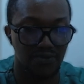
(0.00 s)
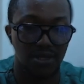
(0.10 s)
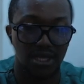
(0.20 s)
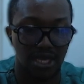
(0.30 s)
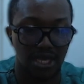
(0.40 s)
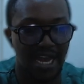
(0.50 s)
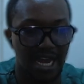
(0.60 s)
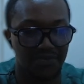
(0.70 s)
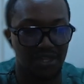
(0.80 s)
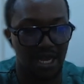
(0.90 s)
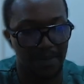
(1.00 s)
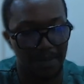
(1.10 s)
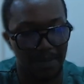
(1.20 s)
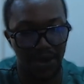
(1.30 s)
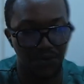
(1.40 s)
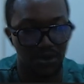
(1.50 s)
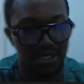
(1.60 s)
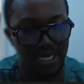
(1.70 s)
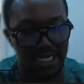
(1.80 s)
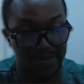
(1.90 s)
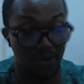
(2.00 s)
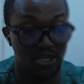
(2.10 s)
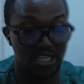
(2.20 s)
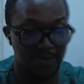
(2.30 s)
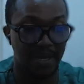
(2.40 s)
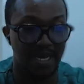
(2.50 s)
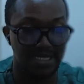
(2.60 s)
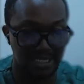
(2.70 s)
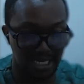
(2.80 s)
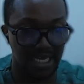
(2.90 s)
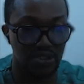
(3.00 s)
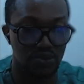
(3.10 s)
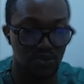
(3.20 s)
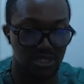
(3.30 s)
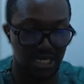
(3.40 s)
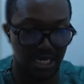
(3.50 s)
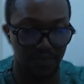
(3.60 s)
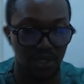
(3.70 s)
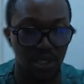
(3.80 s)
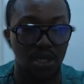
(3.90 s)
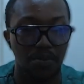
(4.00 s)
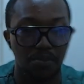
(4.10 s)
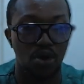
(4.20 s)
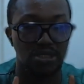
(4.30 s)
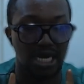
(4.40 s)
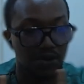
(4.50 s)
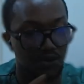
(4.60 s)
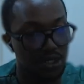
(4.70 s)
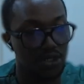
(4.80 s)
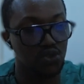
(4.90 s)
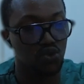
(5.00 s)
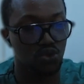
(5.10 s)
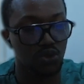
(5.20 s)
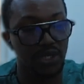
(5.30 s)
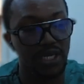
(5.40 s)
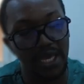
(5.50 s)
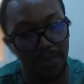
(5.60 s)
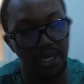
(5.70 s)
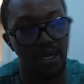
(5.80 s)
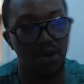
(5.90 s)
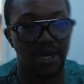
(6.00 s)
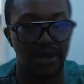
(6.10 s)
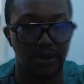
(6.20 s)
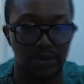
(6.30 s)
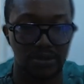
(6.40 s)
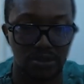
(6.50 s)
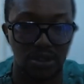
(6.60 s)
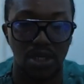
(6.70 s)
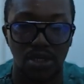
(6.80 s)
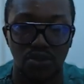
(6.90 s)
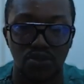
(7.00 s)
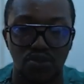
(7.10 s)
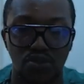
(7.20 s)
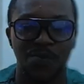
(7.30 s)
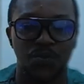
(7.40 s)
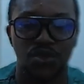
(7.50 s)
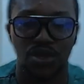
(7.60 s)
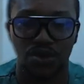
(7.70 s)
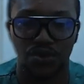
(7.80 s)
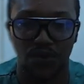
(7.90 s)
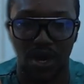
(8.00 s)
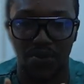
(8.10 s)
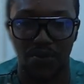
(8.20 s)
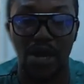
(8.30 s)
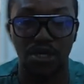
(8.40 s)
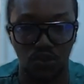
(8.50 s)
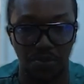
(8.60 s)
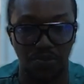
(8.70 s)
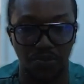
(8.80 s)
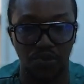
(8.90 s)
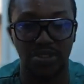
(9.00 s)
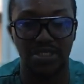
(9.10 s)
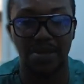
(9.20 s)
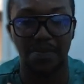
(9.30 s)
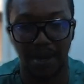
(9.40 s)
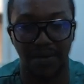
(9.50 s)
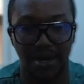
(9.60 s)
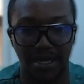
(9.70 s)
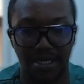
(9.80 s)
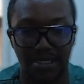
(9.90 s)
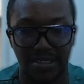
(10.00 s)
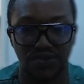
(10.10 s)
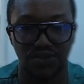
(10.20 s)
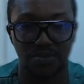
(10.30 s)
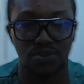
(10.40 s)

If I have time, I can run that, but it might take a little time. But I'm going to do 1 million records. So I'm going to be using parallel strings.